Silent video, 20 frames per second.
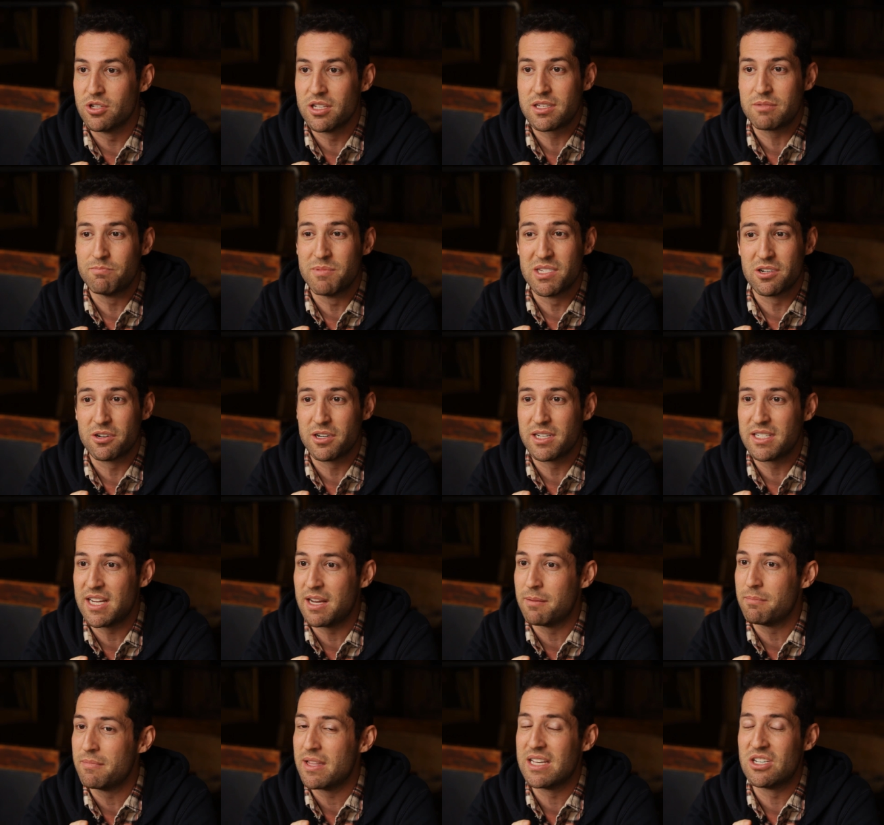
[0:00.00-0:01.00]
This Missouri
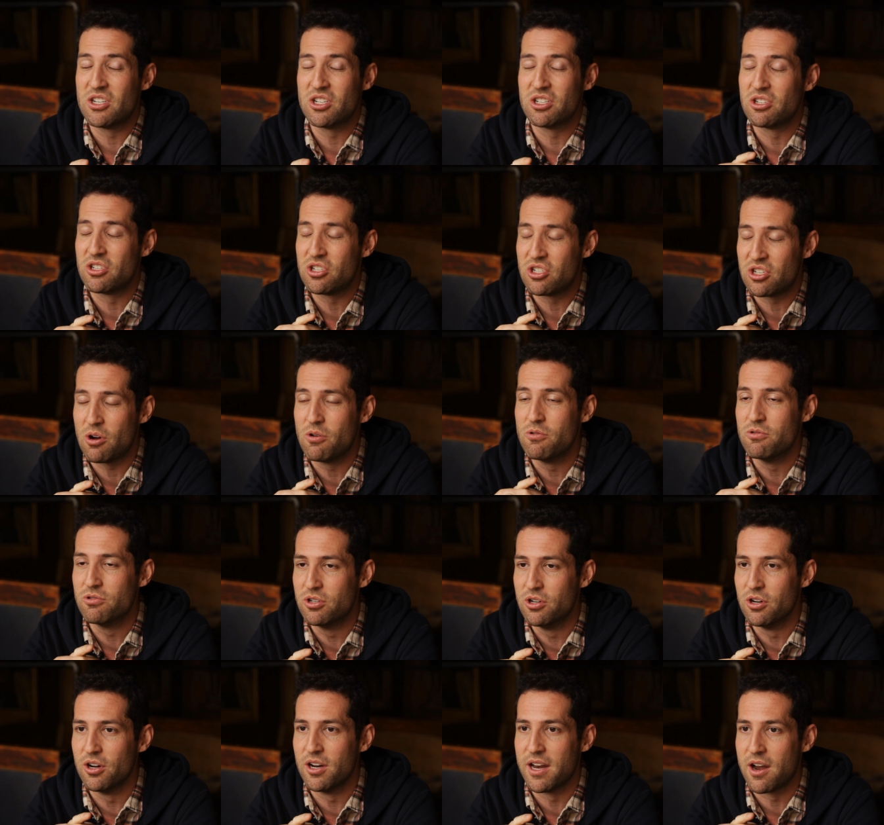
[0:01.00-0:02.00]
team is just so
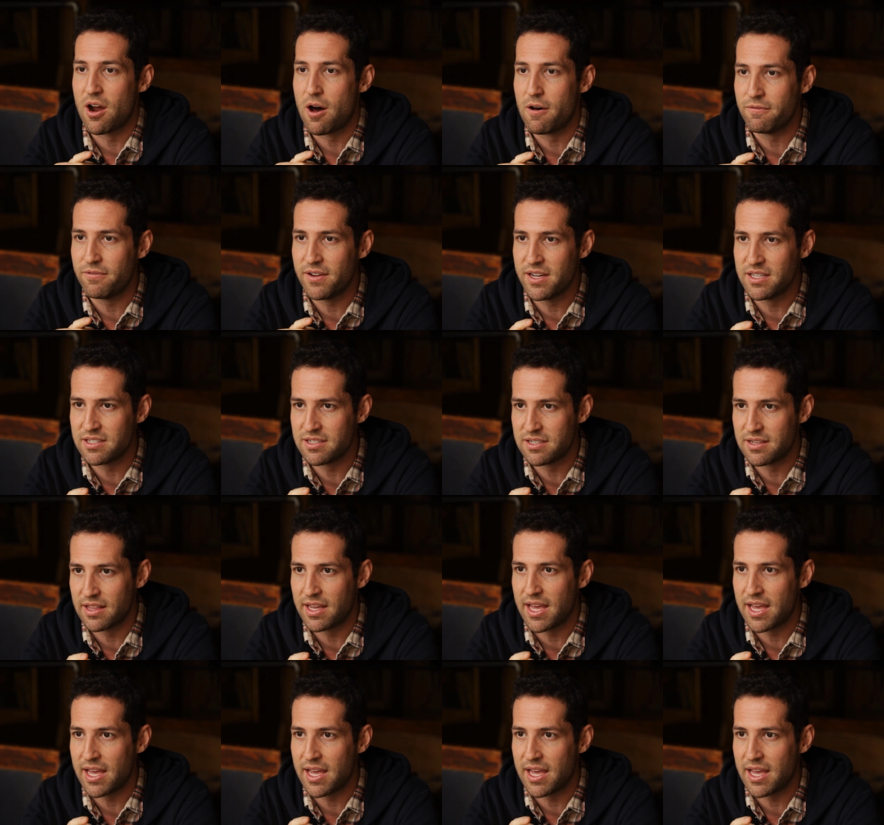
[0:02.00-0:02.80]
good in all phases of the